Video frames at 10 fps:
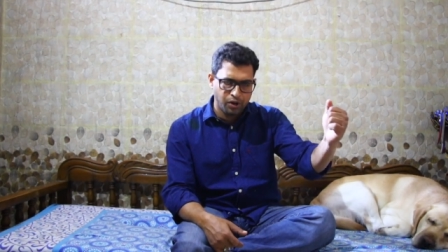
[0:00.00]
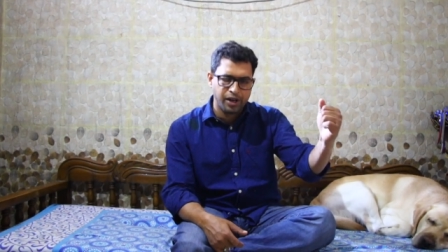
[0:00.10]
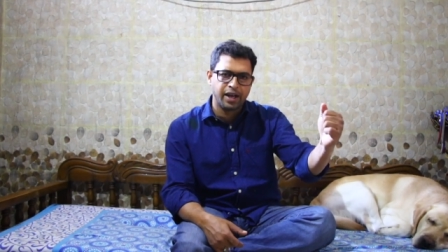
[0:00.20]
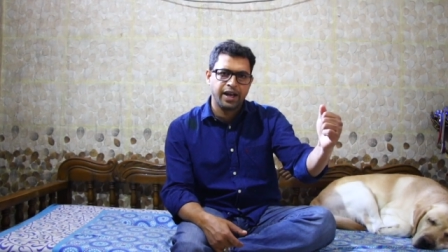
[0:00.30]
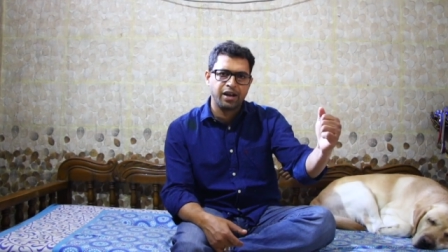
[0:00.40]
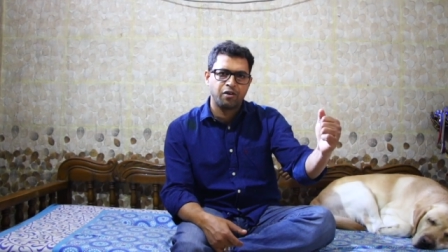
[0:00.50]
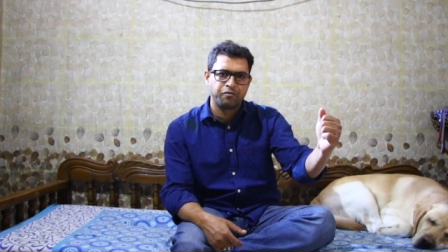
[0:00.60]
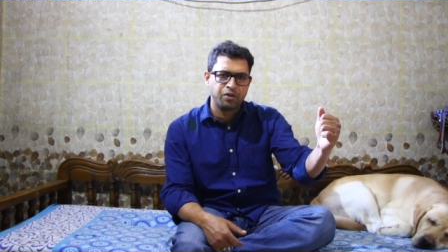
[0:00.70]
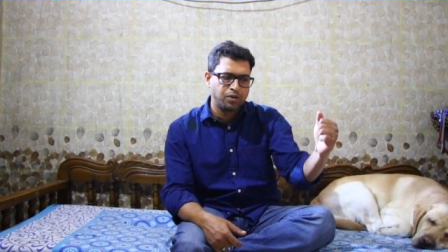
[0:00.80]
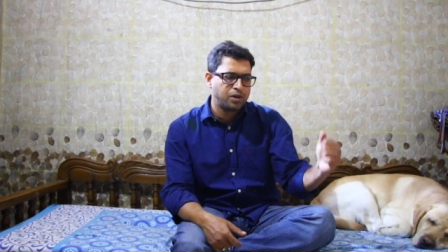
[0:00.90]
ahead of
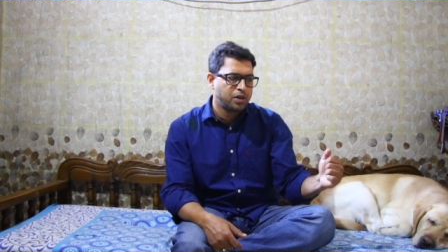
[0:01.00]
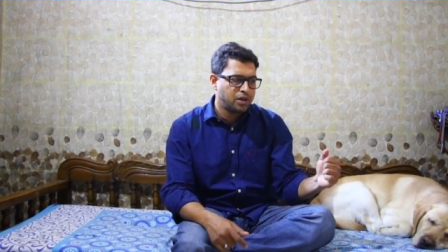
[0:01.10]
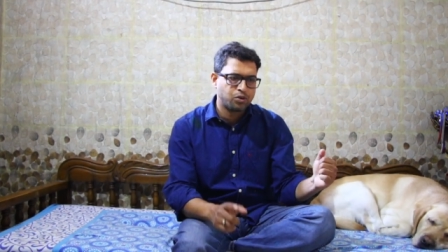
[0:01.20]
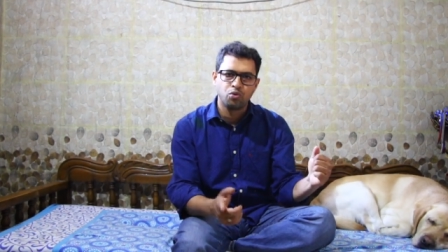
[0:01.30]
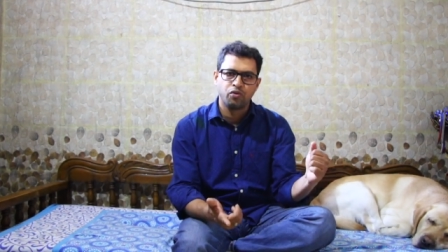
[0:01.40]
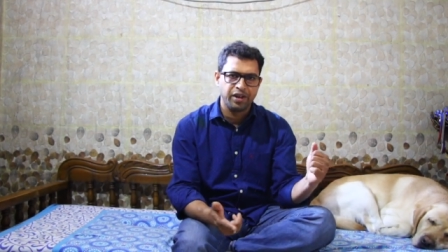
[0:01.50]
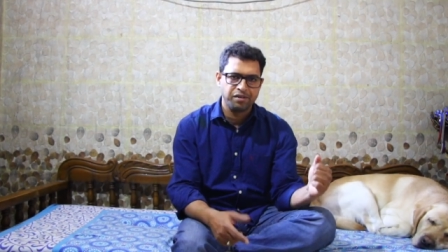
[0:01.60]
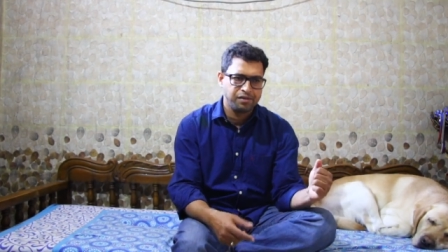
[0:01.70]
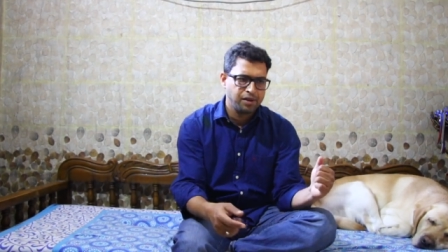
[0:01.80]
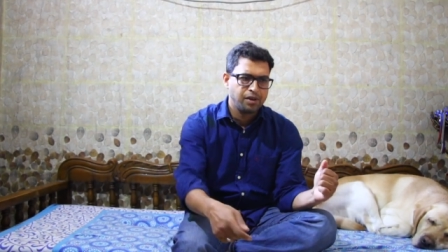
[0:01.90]
you, two
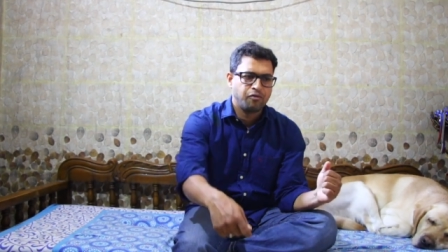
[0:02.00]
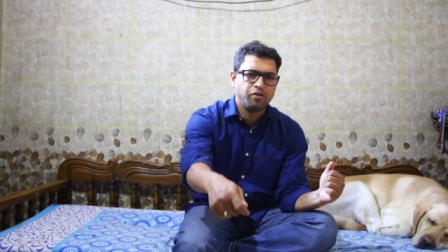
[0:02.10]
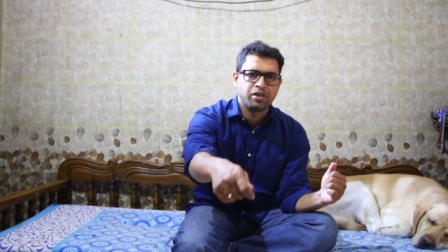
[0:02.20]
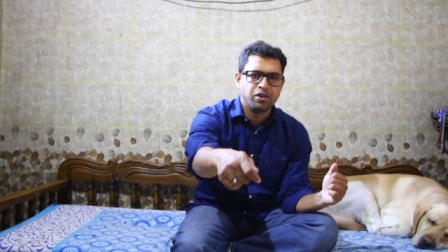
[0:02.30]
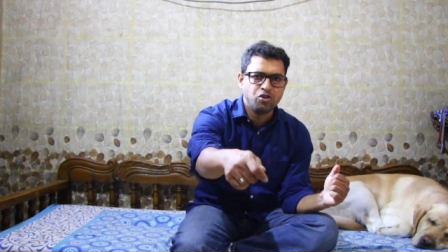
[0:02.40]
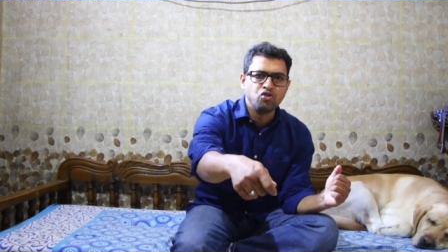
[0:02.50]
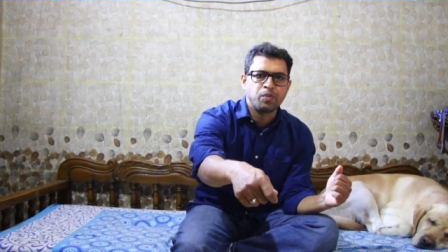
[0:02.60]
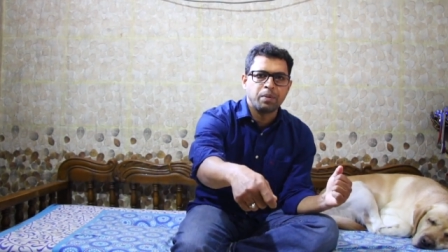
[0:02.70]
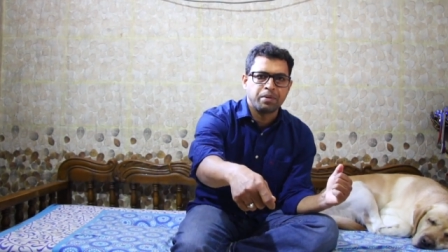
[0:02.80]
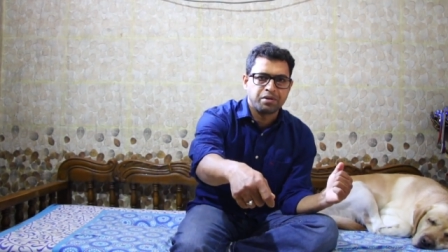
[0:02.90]
ways. With a
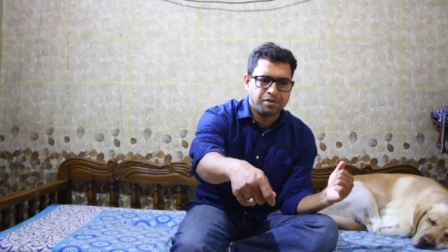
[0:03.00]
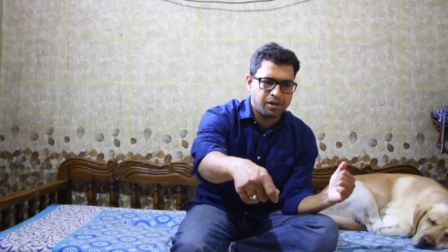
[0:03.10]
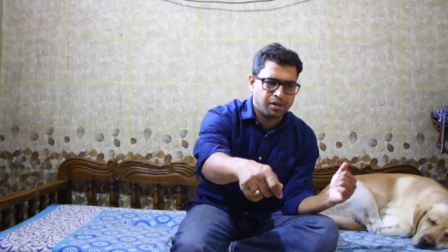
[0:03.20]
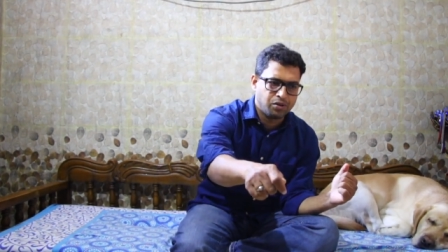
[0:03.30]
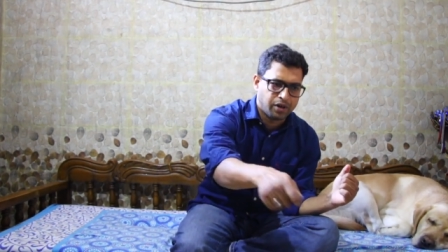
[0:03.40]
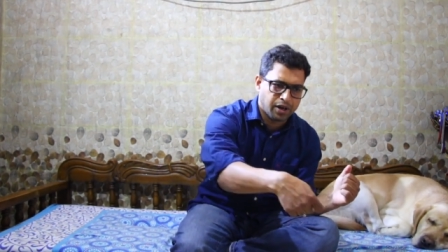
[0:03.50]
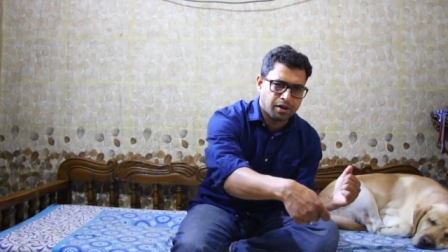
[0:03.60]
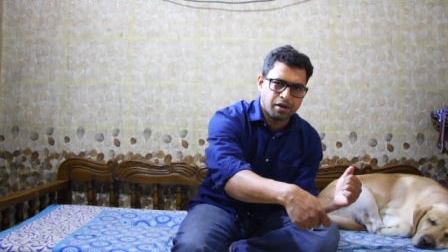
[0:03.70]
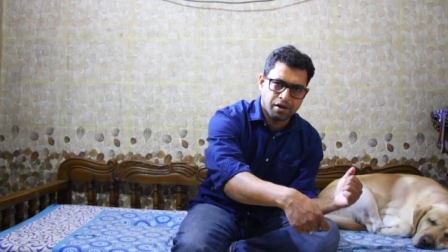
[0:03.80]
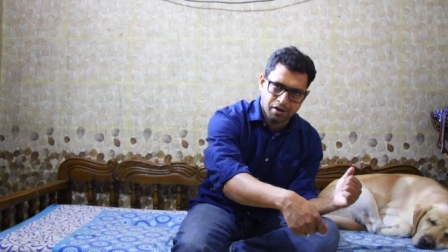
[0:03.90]
newspaper stick you
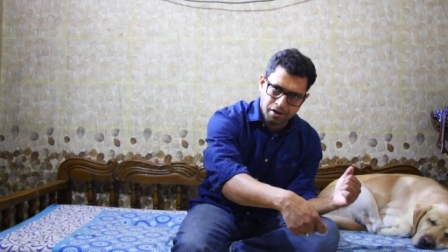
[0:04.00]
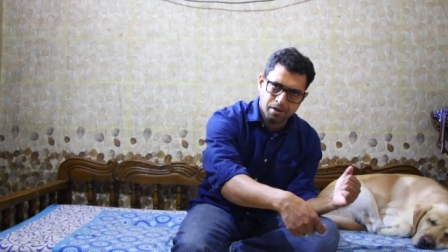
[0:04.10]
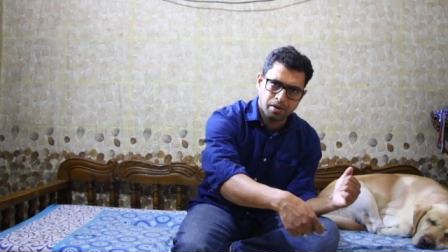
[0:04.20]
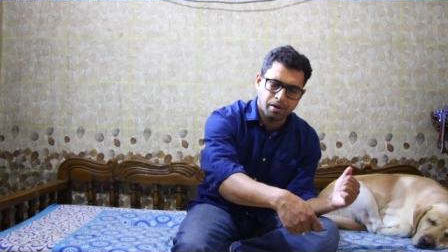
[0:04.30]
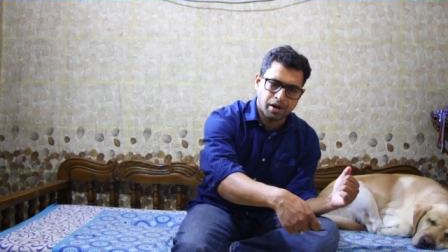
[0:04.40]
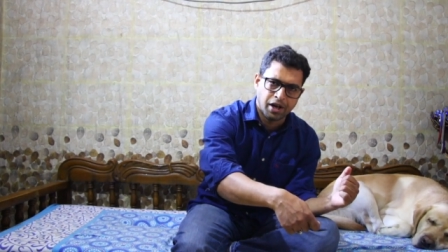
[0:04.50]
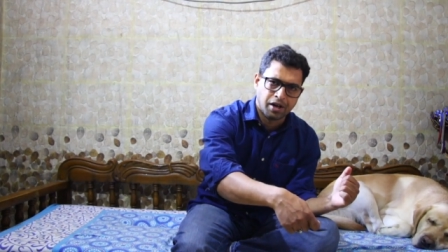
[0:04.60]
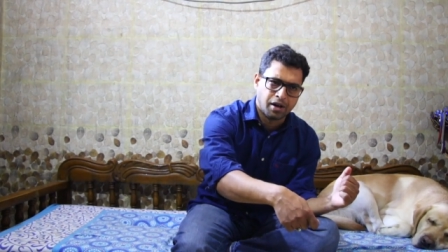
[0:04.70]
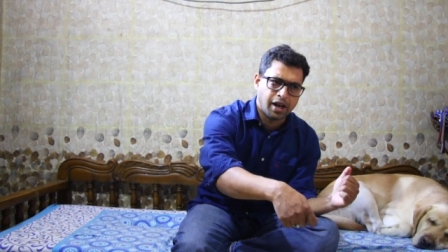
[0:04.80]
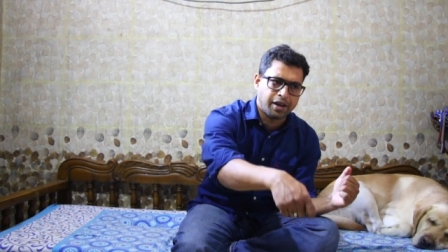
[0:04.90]
can hit
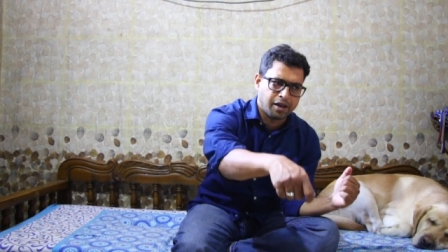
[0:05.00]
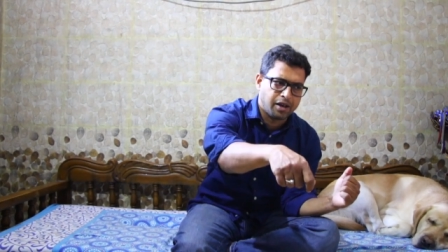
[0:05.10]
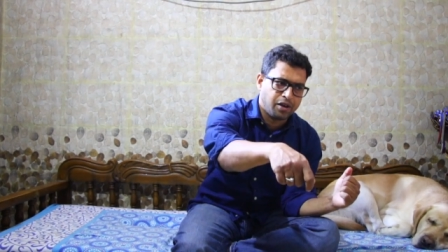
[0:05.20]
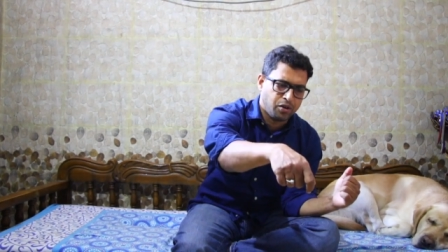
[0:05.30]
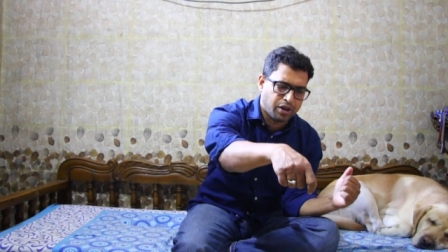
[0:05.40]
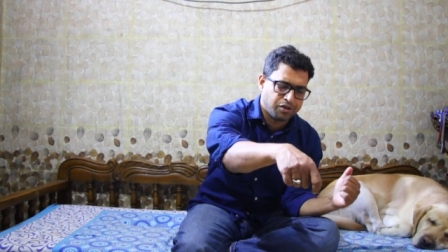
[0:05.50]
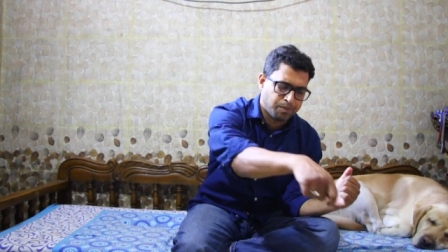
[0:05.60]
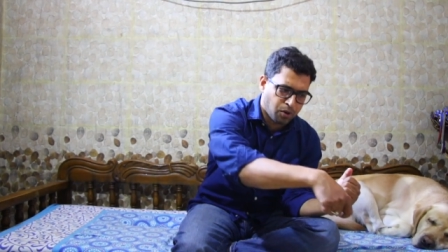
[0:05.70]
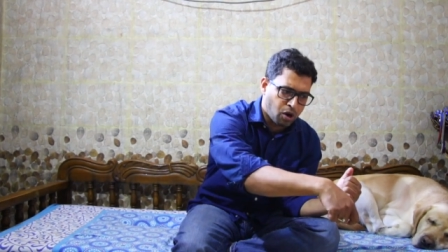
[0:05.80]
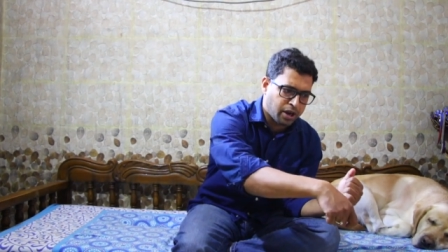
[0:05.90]
you can
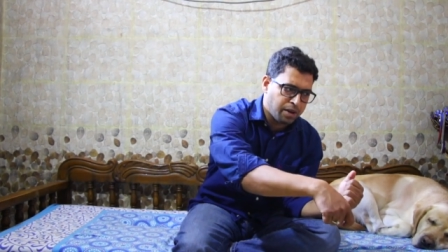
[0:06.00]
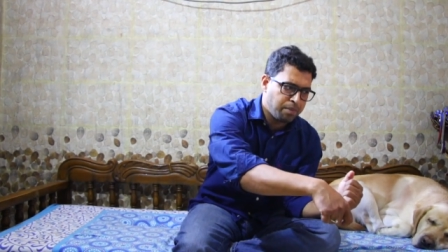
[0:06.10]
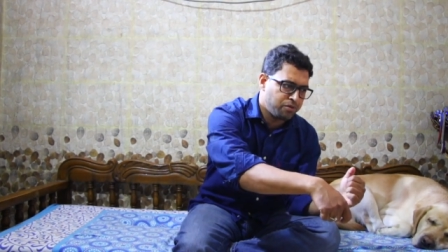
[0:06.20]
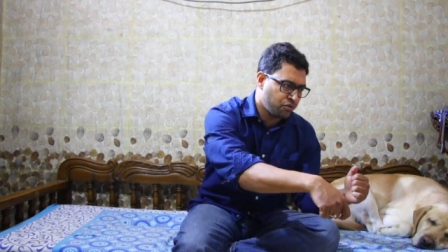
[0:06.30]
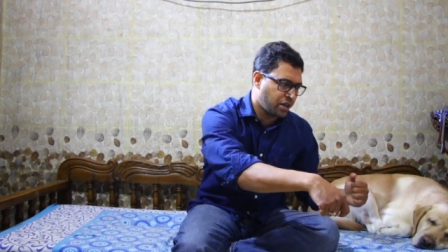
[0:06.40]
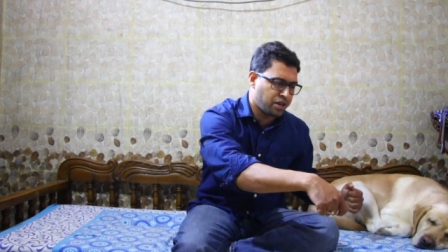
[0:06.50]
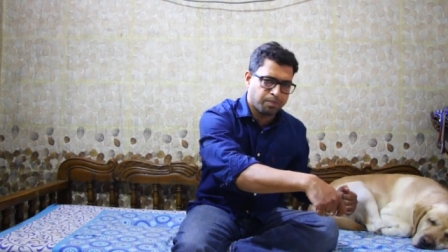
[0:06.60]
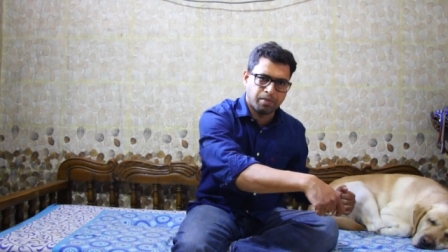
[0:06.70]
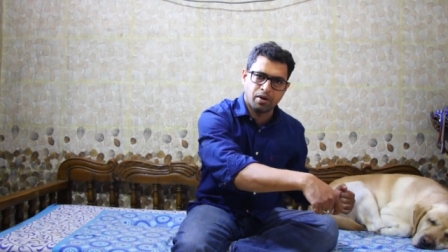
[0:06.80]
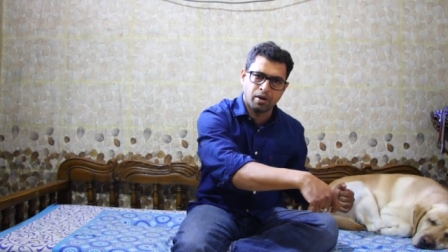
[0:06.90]
block him so that
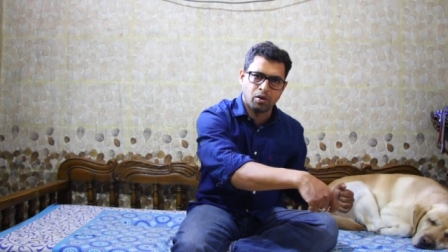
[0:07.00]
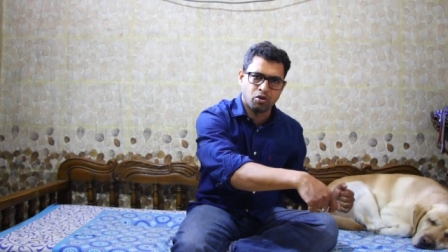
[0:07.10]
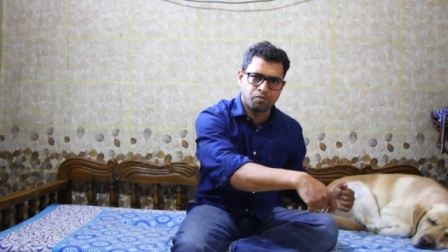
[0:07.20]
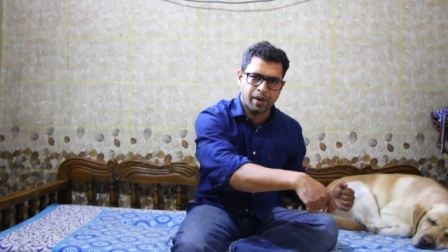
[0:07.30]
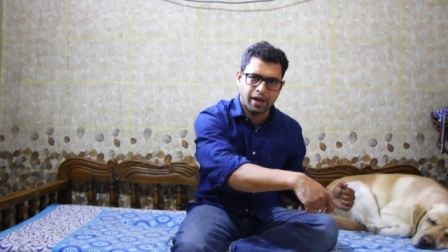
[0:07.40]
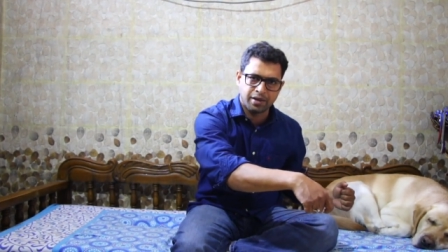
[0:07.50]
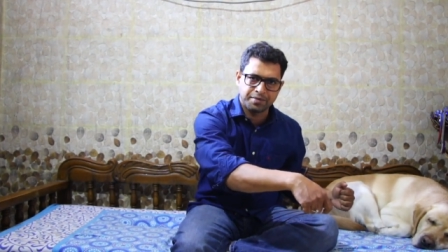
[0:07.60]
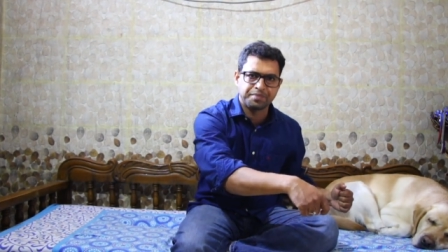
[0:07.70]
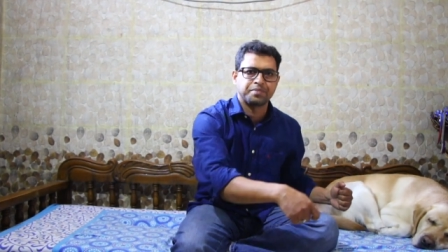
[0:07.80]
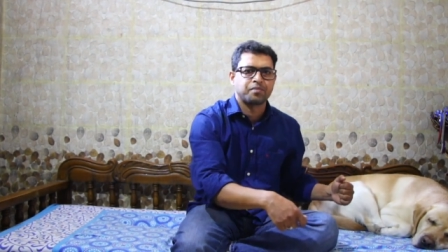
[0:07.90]
he goes back.
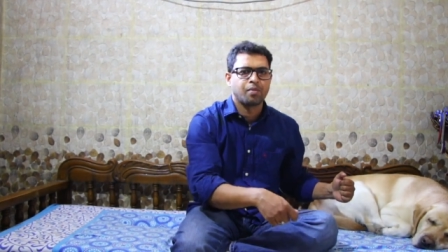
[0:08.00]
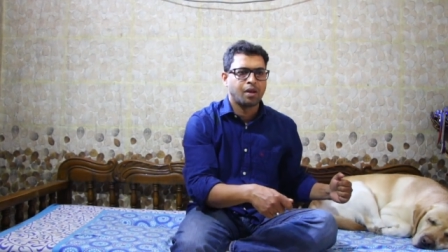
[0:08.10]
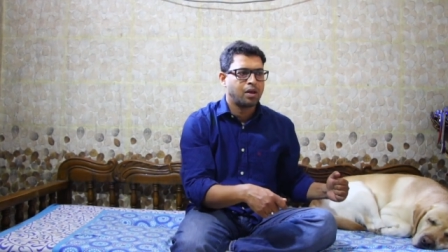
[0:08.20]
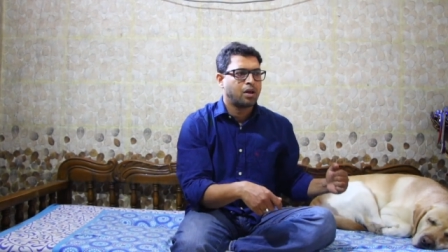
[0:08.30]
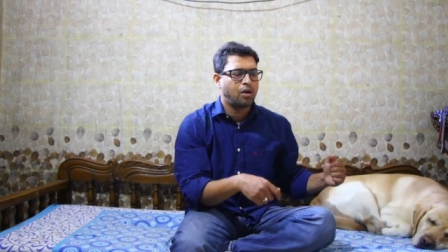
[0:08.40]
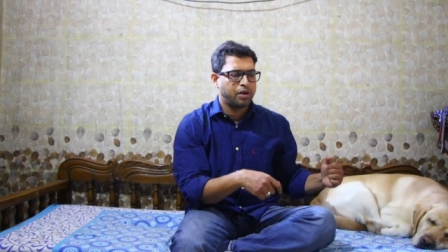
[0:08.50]
Or